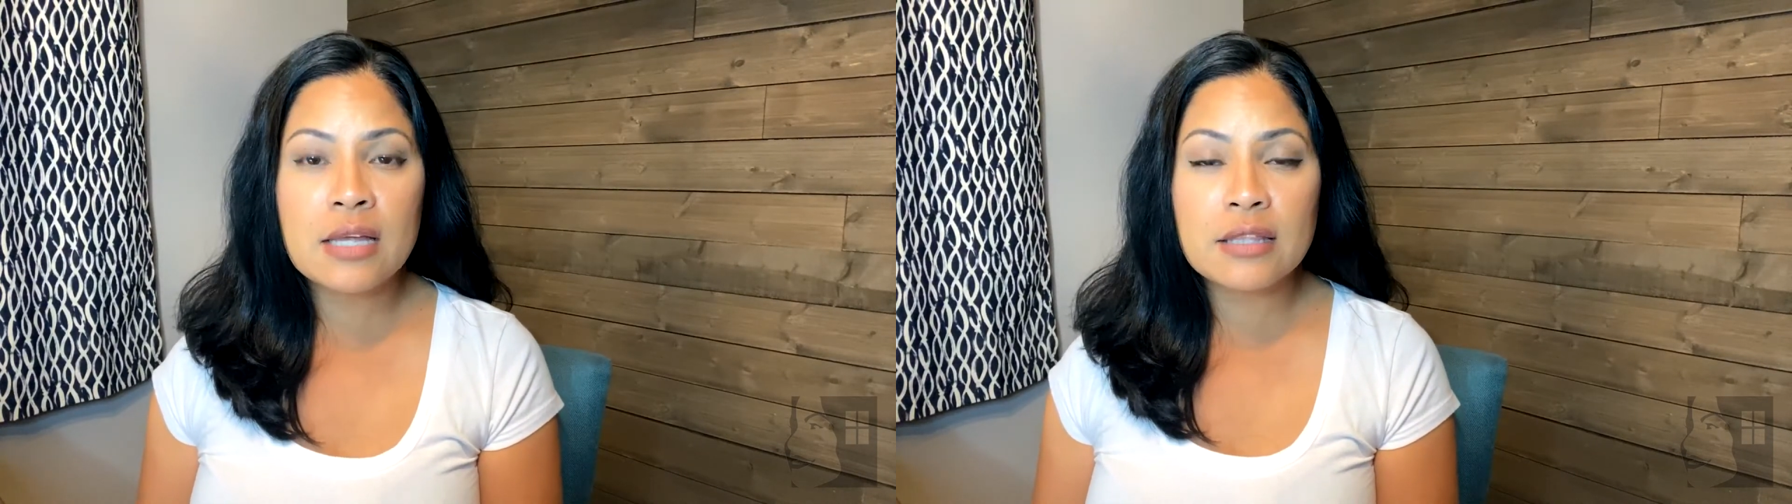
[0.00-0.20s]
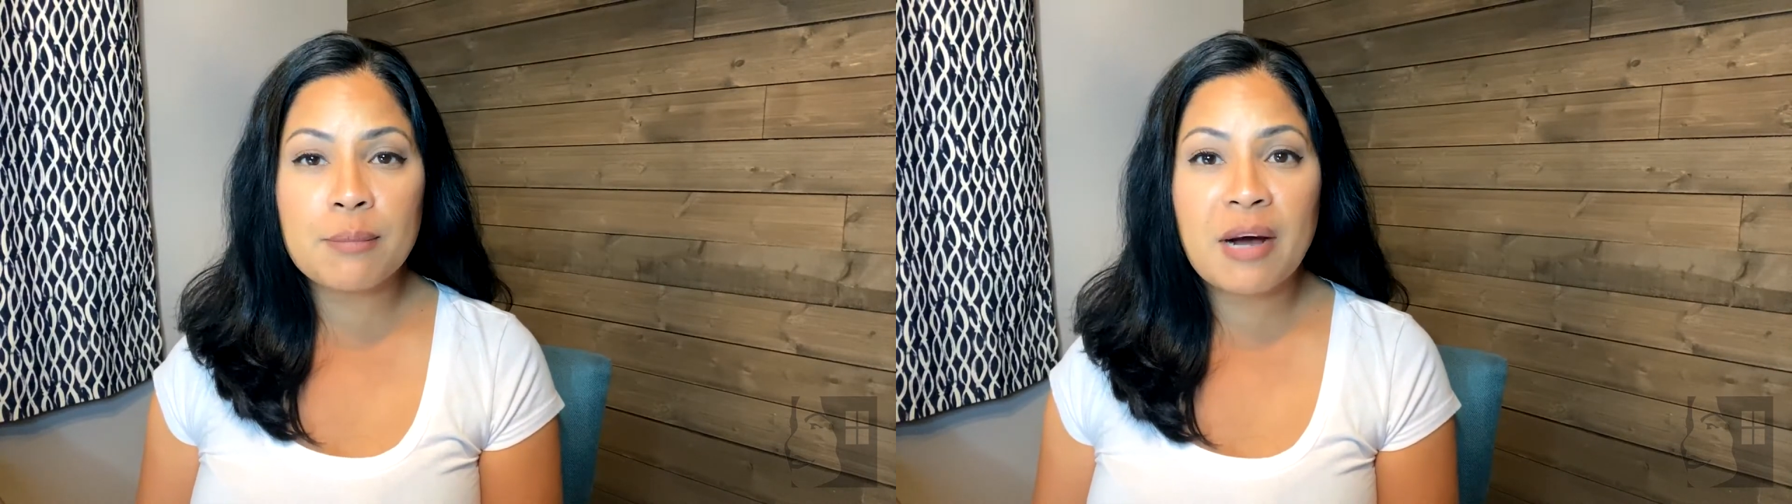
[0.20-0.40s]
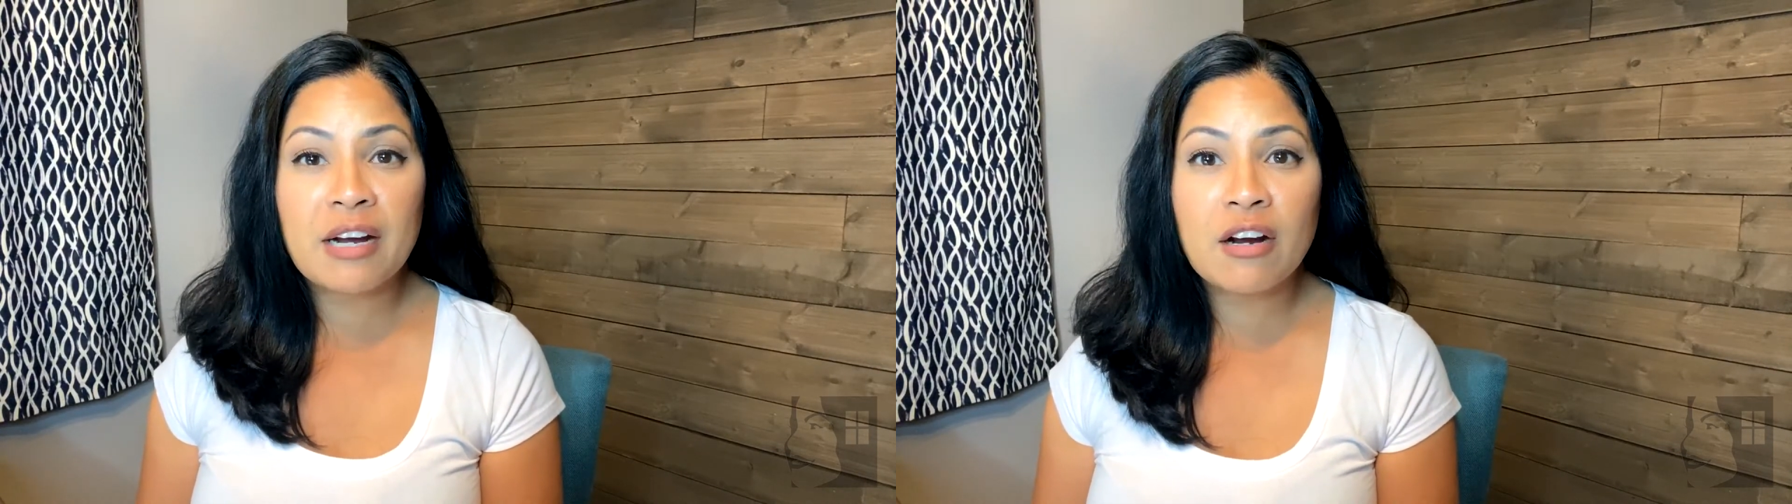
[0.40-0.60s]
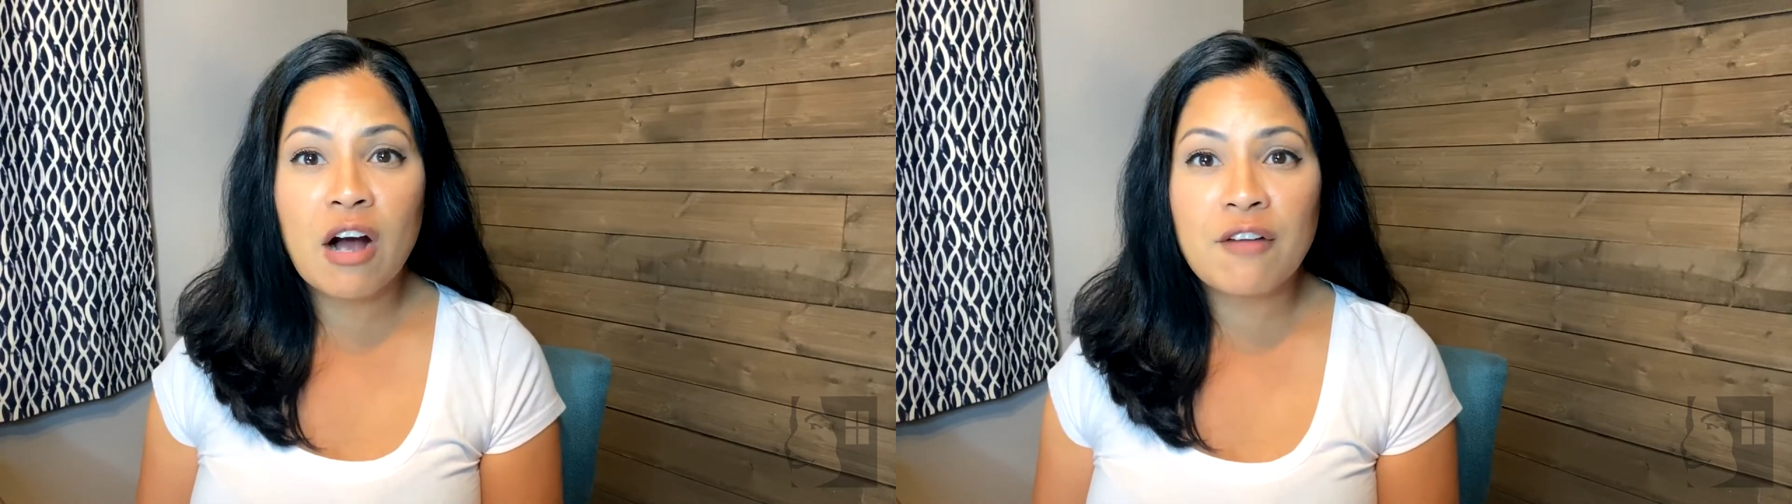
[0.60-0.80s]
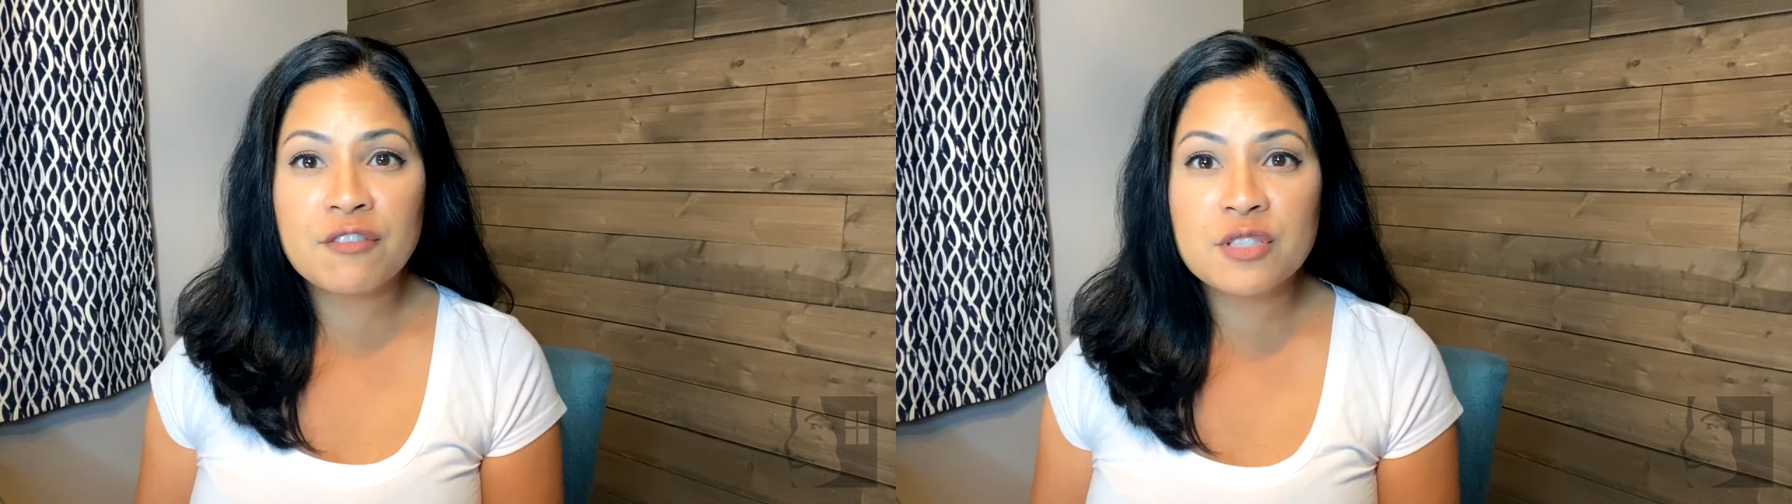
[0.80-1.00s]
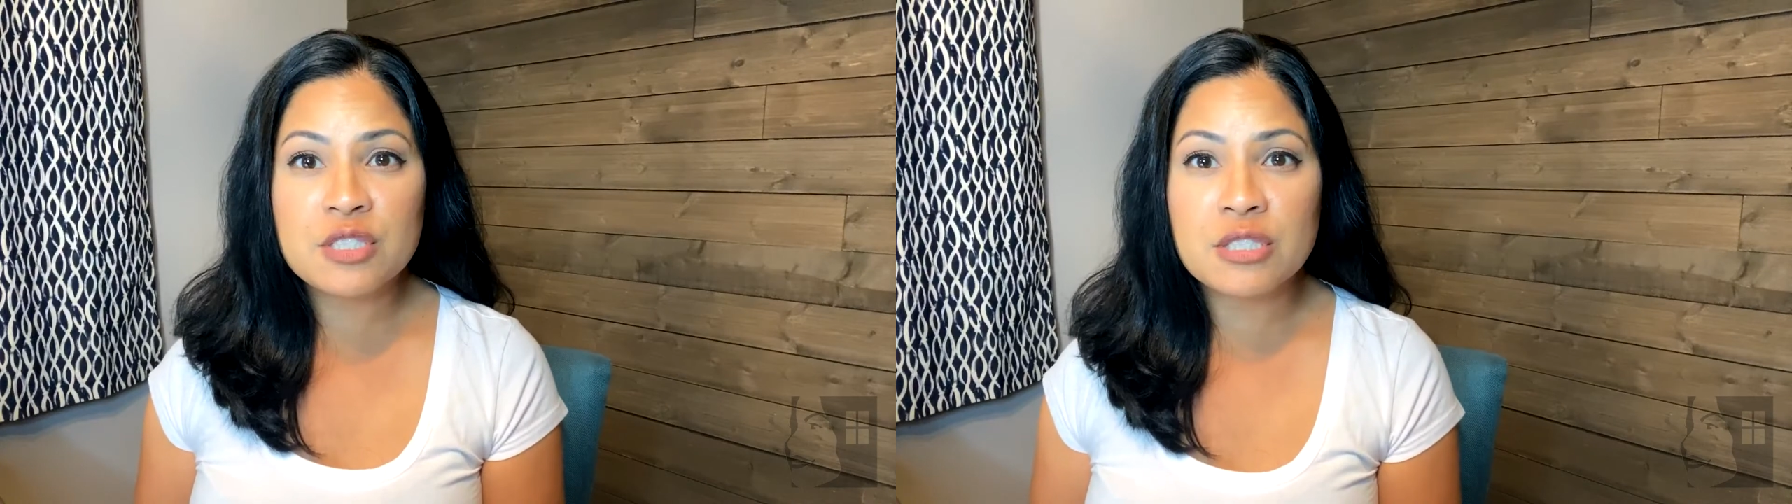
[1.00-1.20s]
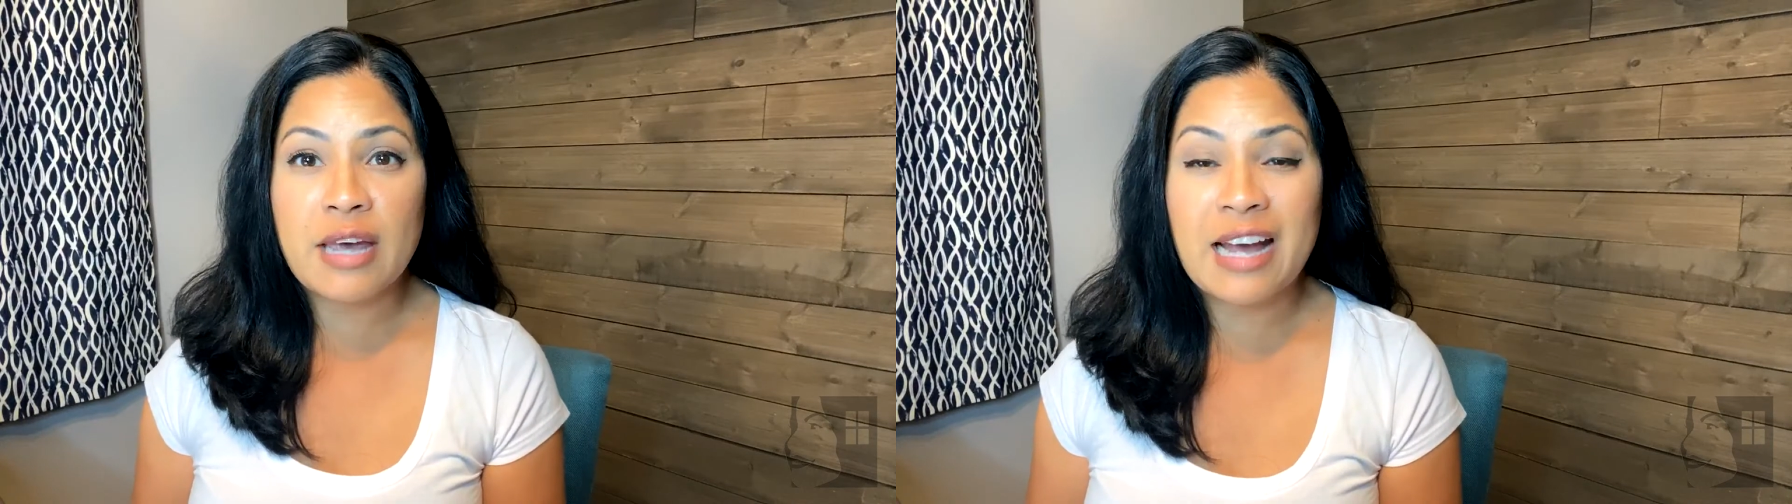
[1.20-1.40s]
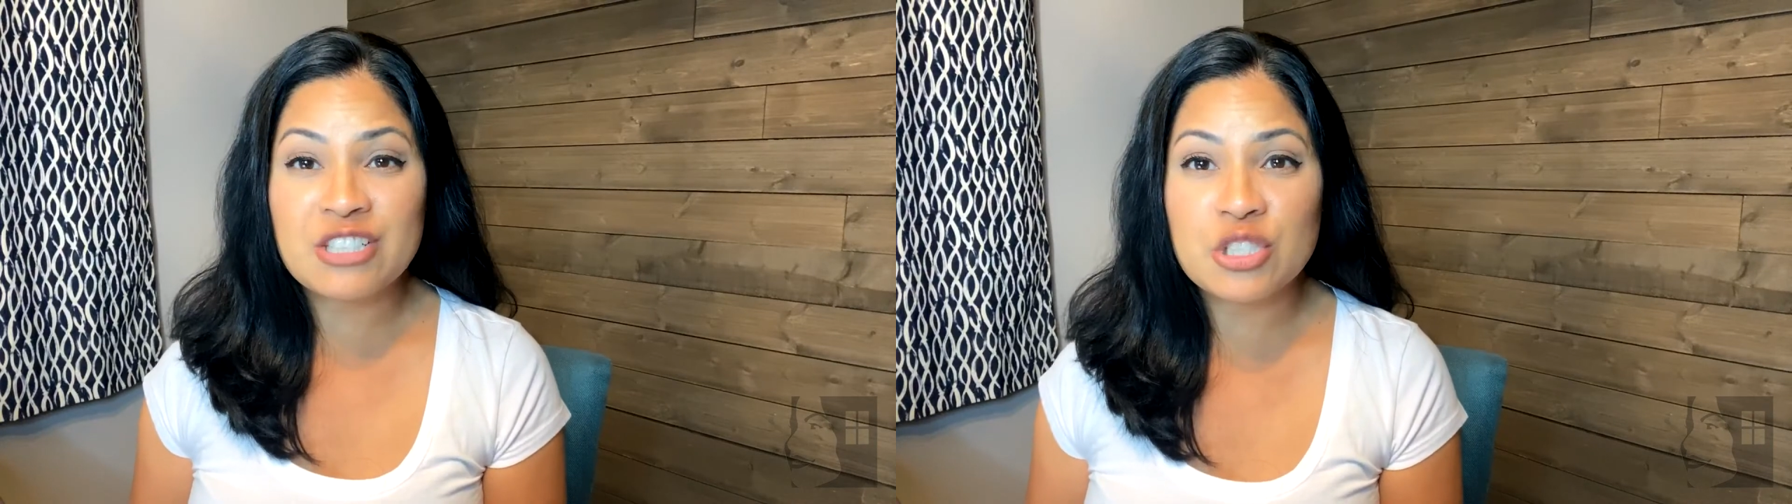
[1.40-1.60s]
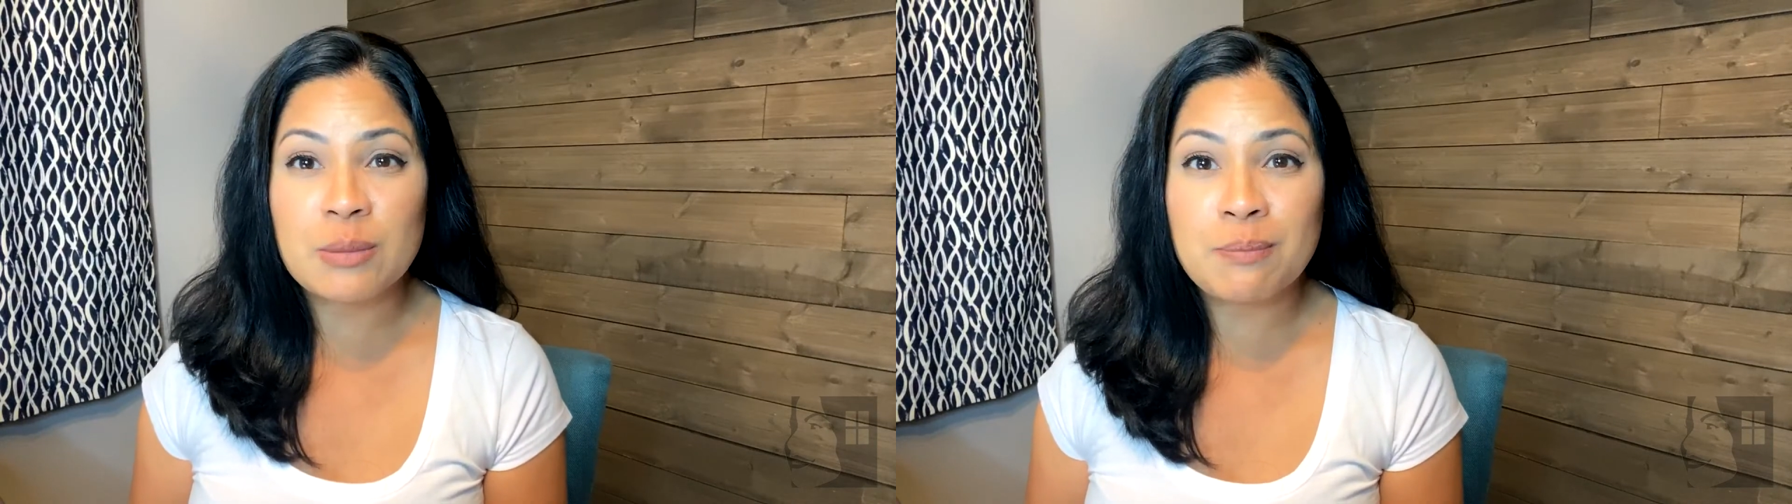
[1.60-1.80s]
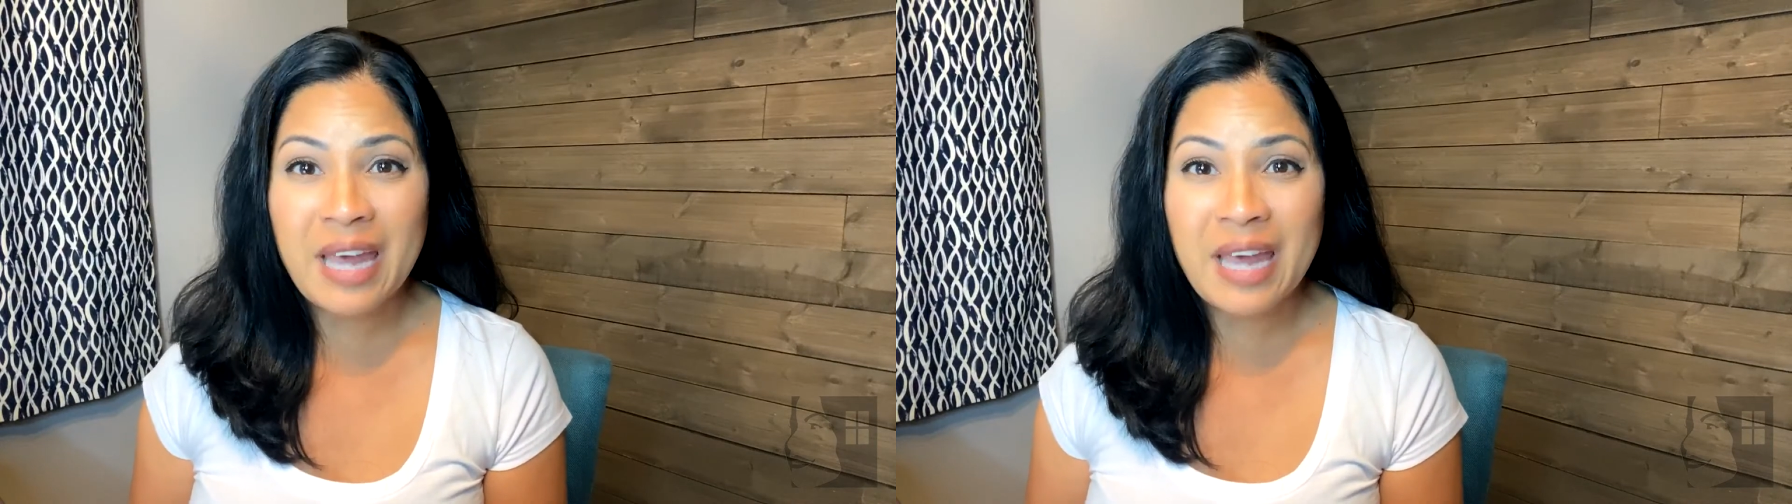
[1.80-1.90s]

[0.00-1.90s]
the buyer offers to actually